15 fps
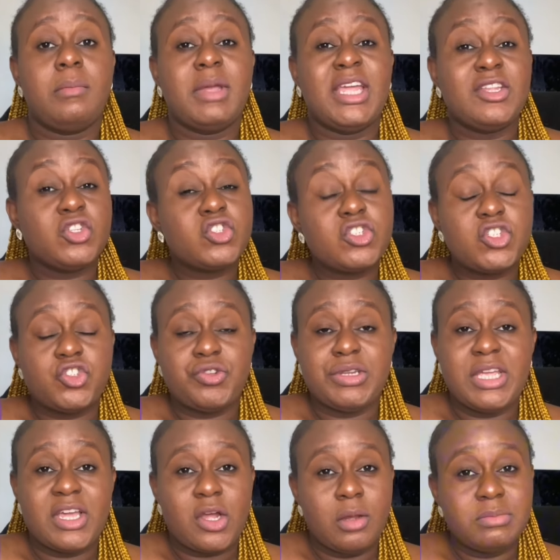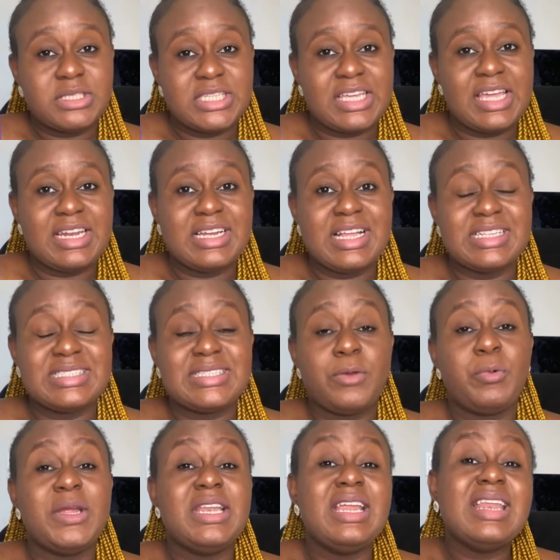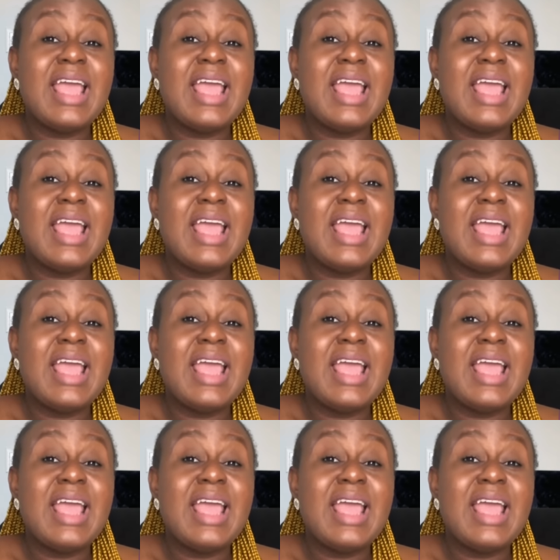industry, they come together and say, we need